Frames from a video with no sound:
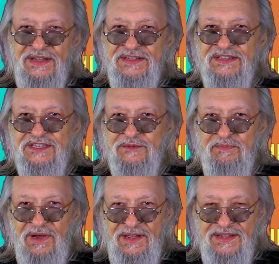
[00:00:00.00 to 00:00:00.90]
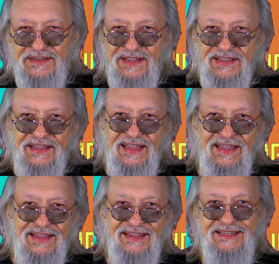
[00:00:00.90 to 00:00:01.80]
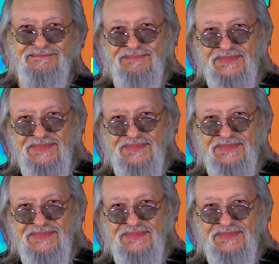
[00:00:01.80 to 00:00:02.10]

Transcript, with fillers: despite a